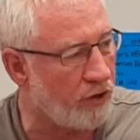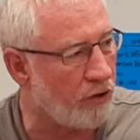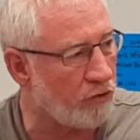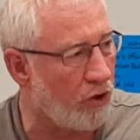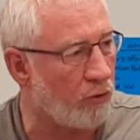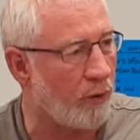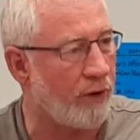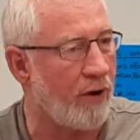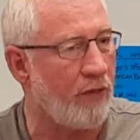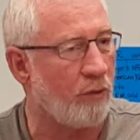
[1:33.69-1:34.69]
It goes all the way
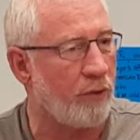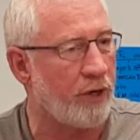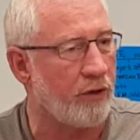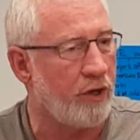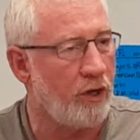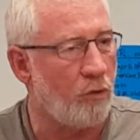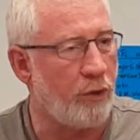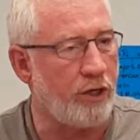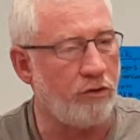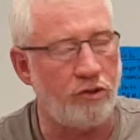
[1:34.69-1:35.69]
around the wheel.
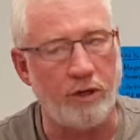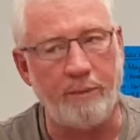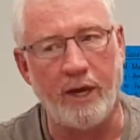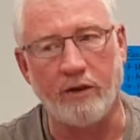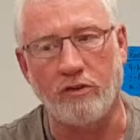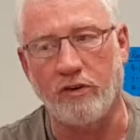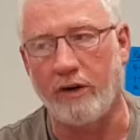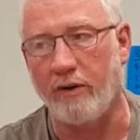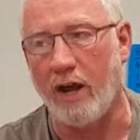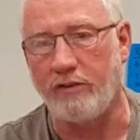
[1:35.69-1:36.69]
We use GPS to
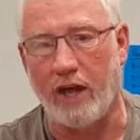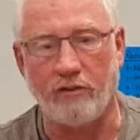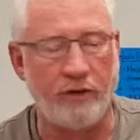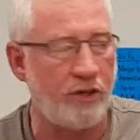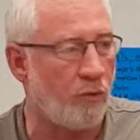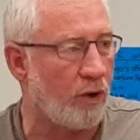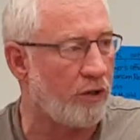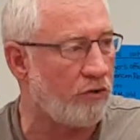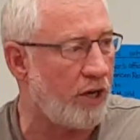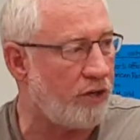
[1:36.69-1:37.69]
synchronize that, so each one
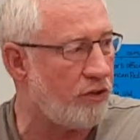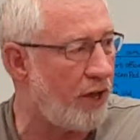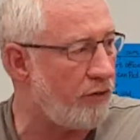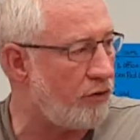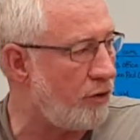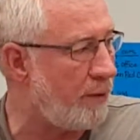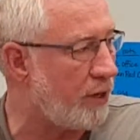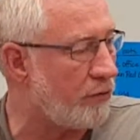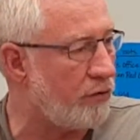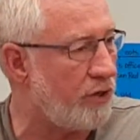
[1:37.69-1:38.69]
of the stations has a
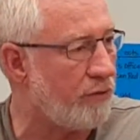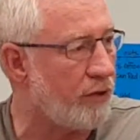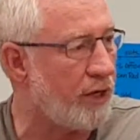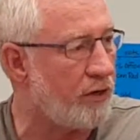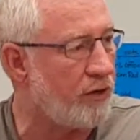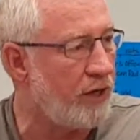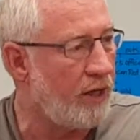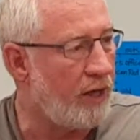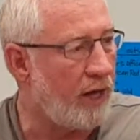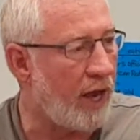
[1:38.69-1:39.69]
GPS receiver in it,
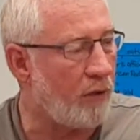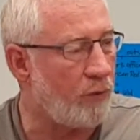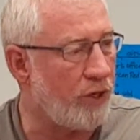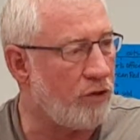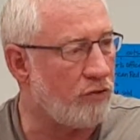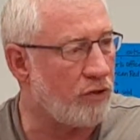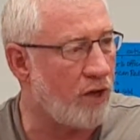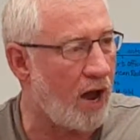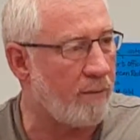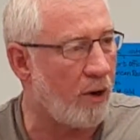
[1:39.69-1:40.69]
and we use the
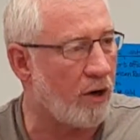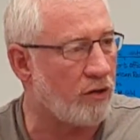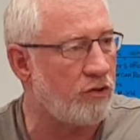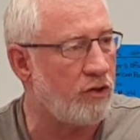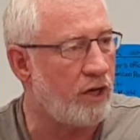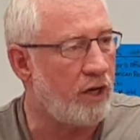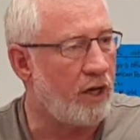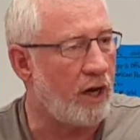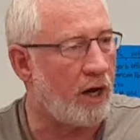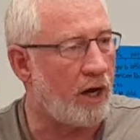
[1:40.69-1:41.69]
time marks
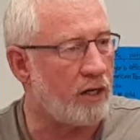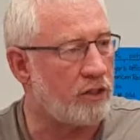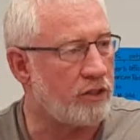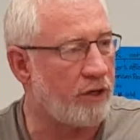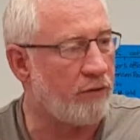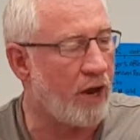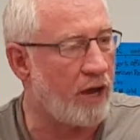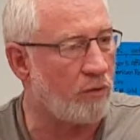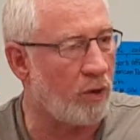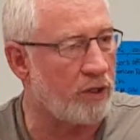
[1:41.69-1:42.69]
to
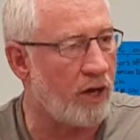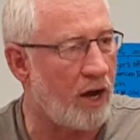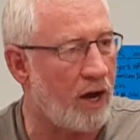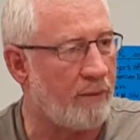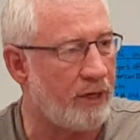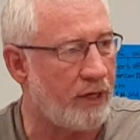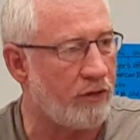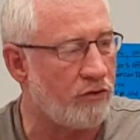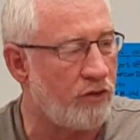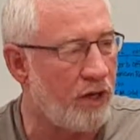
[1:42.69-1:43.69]
synchronize what time it
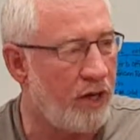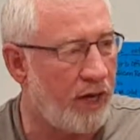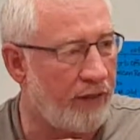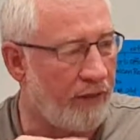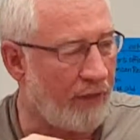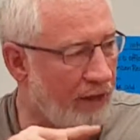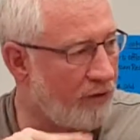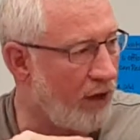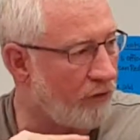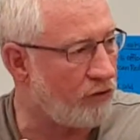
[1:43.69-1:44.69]
is, and
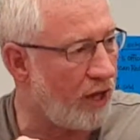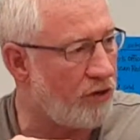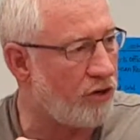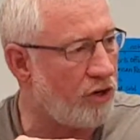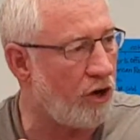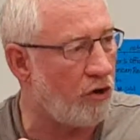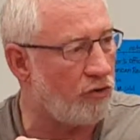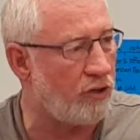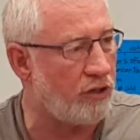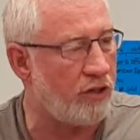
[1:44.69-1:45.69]
that's how the station
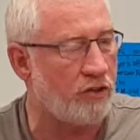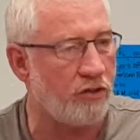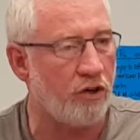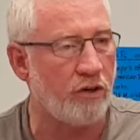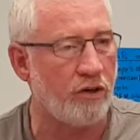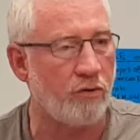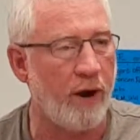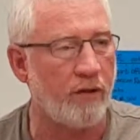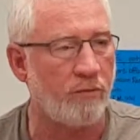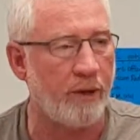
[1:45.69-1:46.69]
knows that it's his turn to
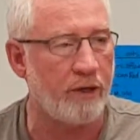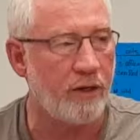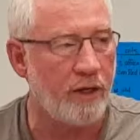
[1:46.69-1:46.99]
transmit.